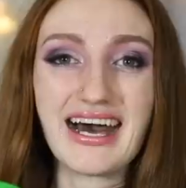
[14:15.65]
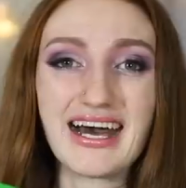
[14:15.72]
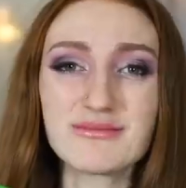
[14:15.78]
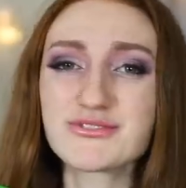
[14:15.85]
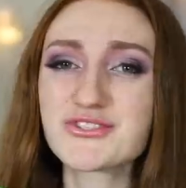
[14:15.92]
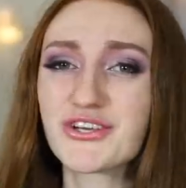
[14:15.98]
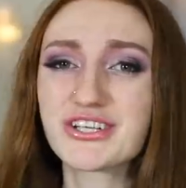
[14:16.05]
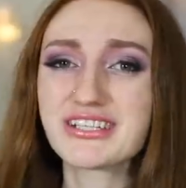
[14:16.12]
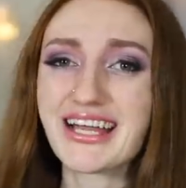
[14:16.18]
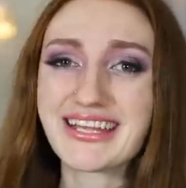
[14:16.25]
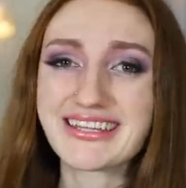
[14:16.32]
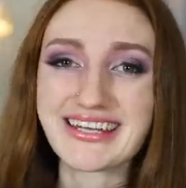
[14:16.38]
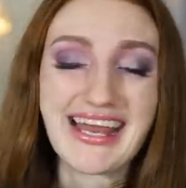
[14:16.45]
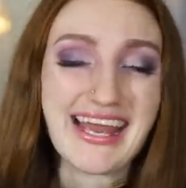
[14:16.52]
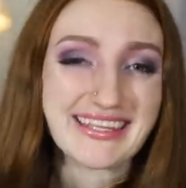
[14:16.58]
I'm so
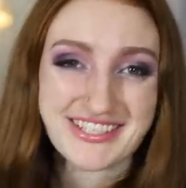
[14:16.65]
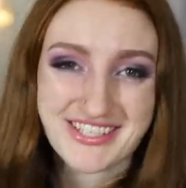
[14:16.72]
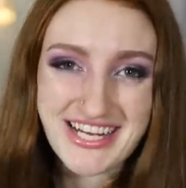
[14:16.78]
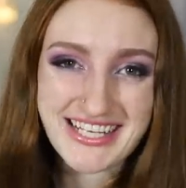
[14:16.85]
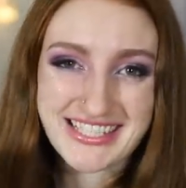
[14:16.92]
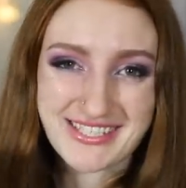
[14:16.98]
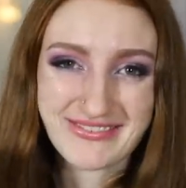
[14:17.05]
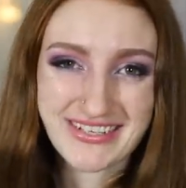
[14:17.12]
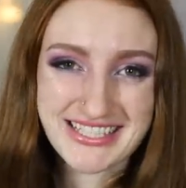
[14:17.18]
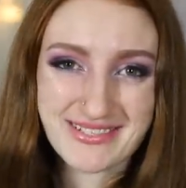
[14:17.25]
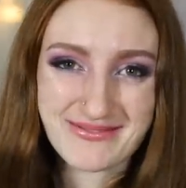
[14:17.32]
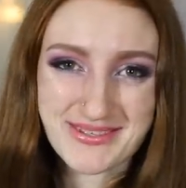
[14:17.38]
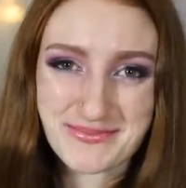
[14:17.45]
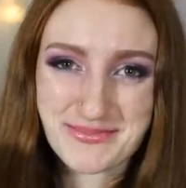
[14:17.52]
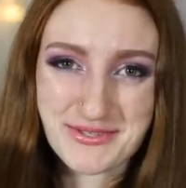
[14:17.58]
glad that I had the chance to meet
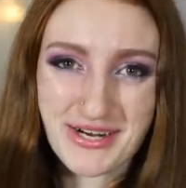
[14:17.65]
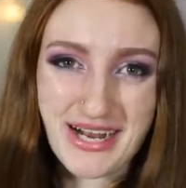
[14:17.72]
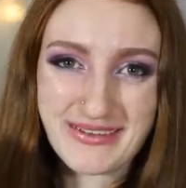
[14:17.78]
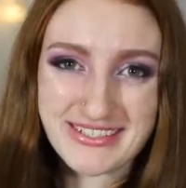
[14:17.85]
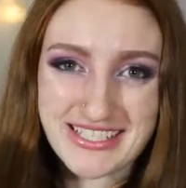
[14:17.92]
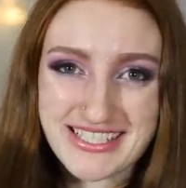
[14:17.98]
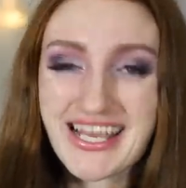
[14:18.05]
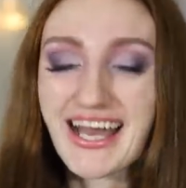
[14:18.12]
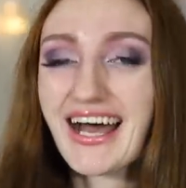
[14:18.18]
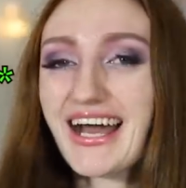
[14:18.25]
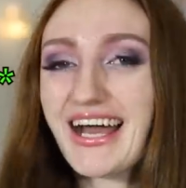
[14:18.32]
some subscribers.